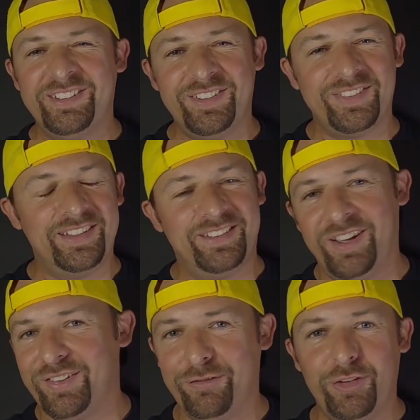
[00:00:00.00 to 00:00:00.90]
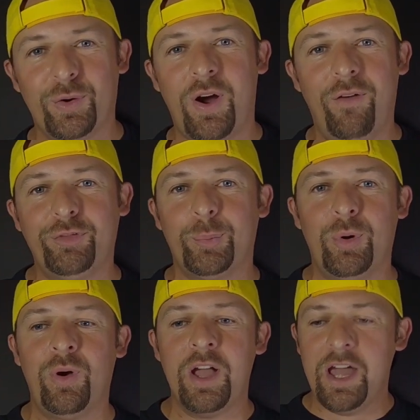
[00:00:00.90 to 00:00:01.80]
and it doesn't feel
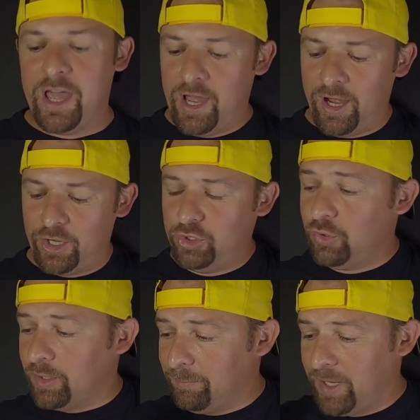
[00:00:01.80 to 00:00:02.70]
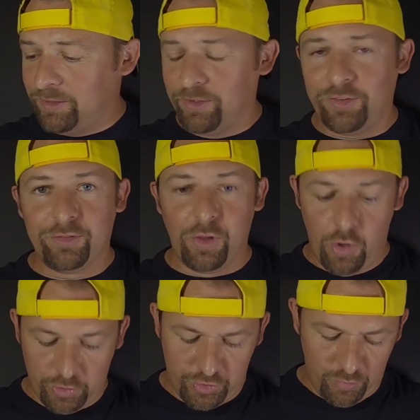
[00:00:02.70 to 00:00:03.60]
comfortable. You can make this as
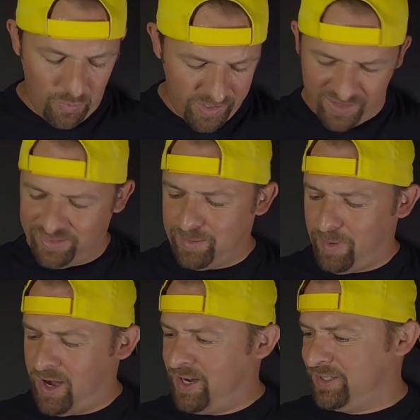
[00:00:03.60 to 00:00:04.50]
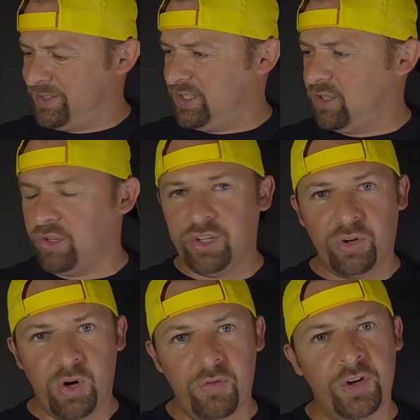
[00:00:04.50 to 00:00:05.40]
long as you want. I think mine's a
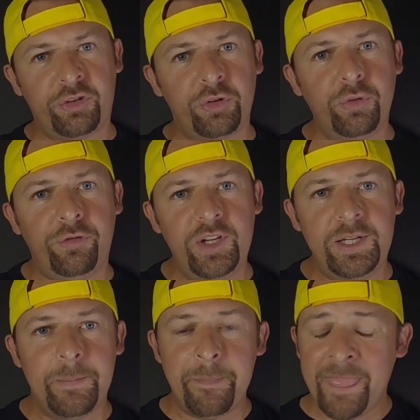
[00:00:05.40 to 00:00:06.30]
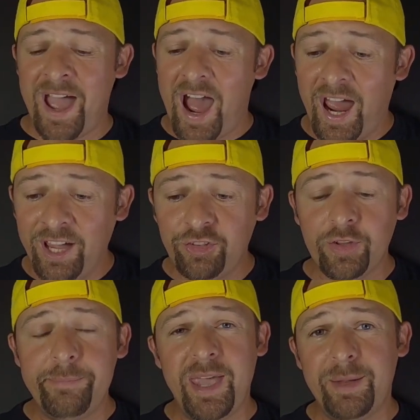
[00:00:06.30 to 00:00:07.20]
little over 2 feet. I
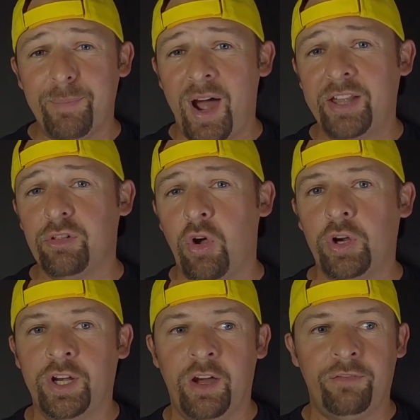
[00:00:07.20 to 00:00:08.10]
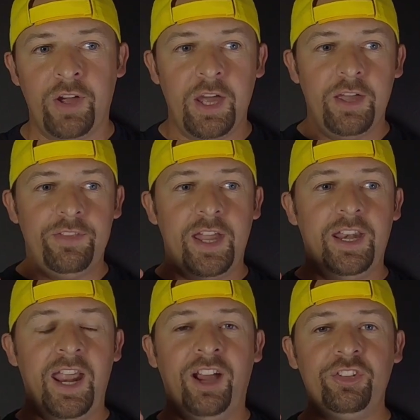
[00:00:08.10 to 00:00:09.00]
actually made mine long enough that
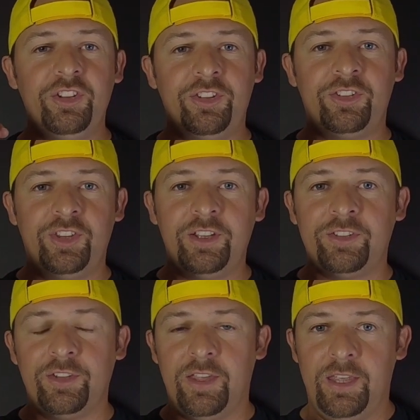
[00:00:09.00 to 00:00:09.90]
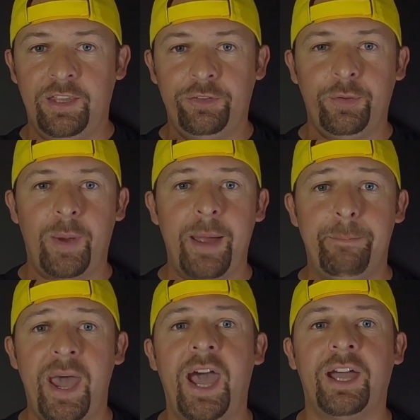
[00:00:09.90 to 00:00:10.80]
it actually sticks into my
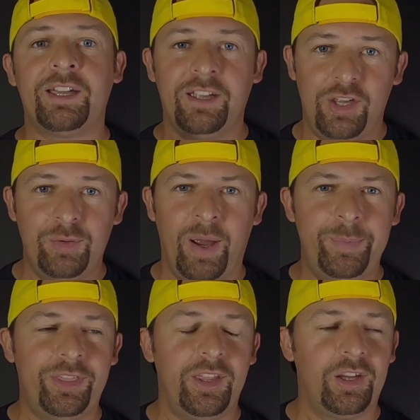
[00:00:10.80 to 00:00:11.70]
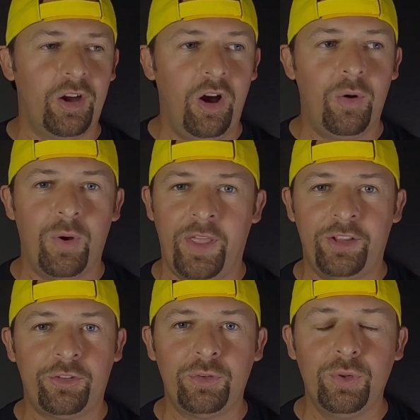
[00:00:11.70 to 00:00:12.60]
back. And you might be thinking, oh, well,
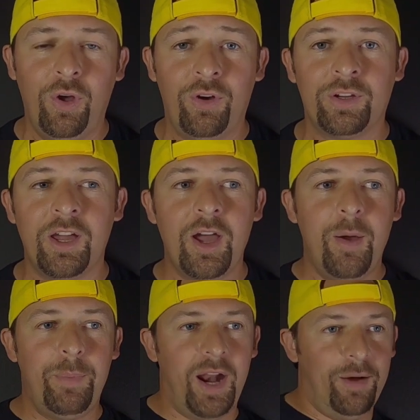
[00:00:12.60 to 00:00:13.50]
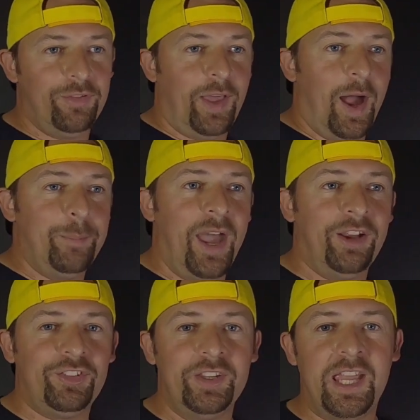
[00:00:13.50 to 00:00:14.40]
that's too long. But I'm
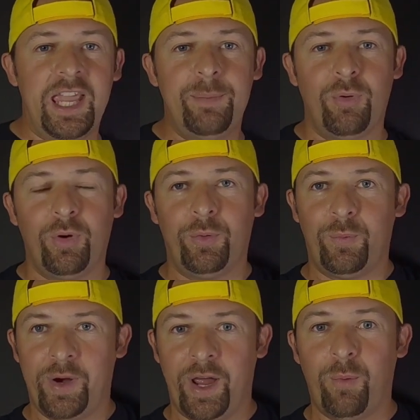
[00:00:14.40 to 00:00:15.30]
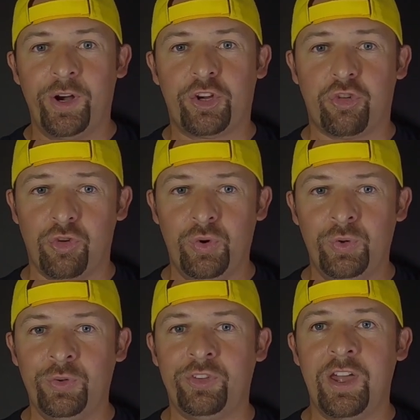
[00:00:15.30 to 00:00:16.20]
actually able, when I want to
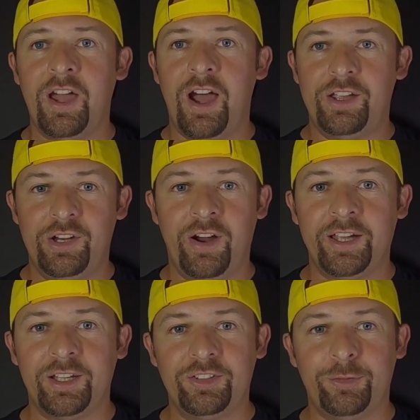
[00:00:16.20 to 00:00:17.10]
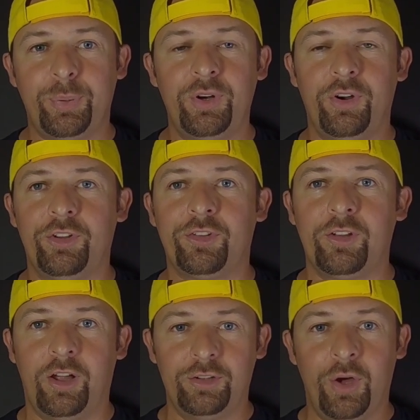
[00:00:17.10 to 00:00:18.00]
cruise, I can just put it on
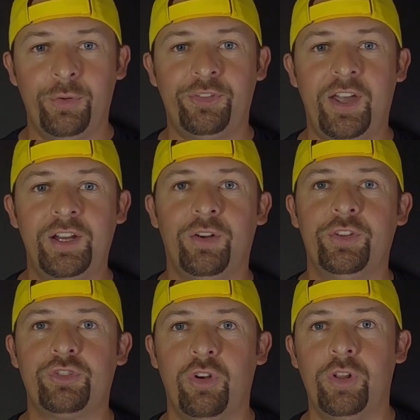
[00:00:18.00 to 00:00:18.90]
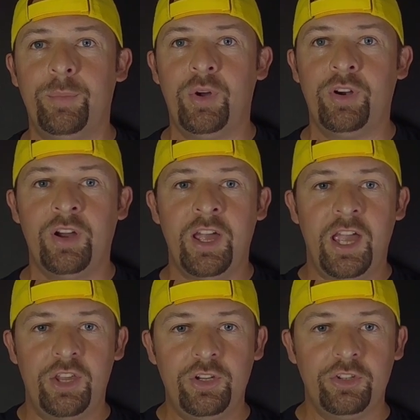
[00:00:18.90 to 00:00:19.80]
a low setting on the trolling motor,
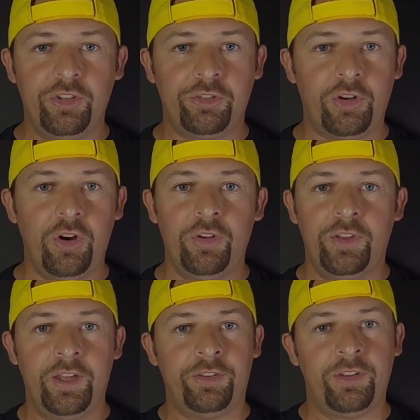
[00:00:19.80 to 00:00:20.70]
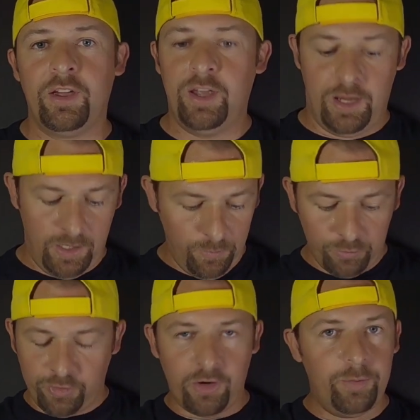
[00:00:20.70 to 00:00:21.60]
and you can just turn this, and it will
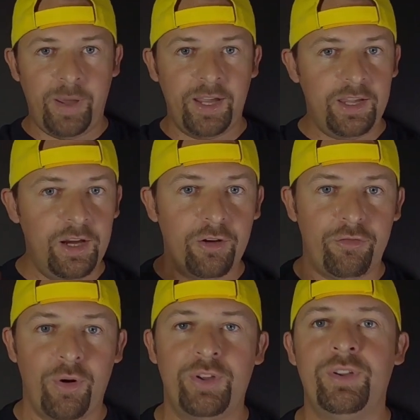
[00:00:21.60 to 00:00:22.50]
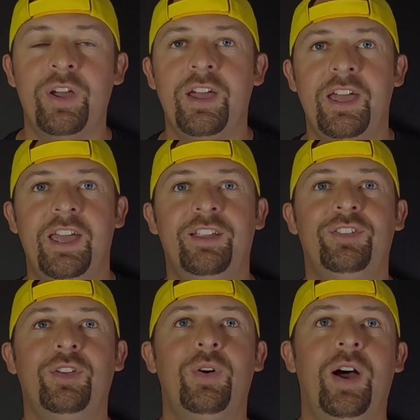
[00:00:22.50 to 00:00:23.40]
turn back here for you. And
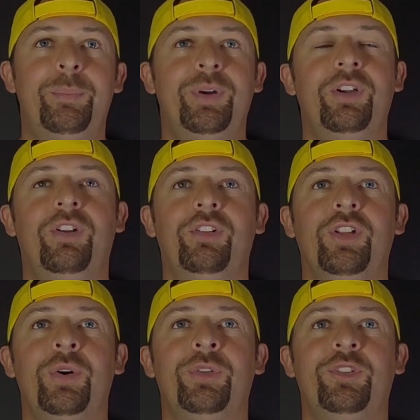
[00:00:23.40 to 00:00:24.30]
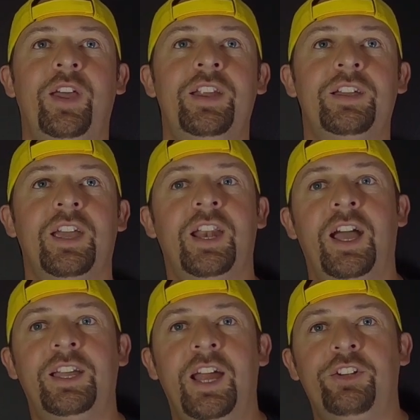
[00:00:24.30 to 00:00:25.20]
so I put it on a low setting, and I
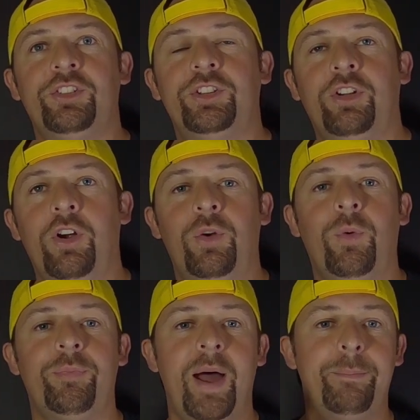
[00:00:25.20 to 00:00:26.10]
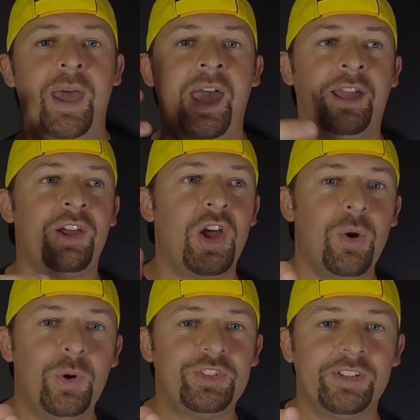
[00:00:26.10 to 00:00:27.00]
can actually turn with my back,
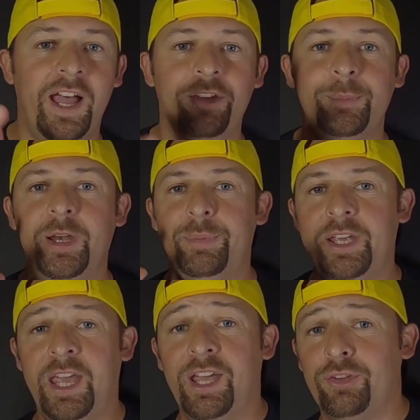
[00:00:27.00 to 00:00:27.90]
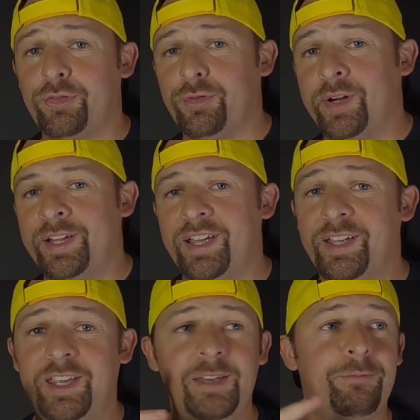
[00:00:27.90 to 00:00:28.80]
which allows me to be hands-free and
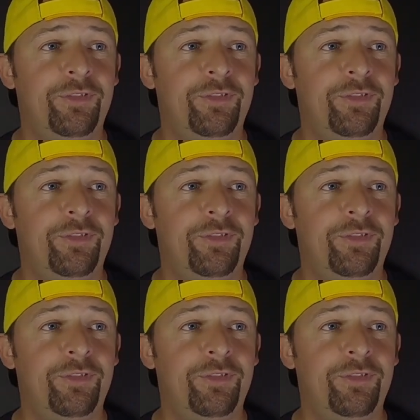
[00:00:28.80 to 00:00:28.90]
keep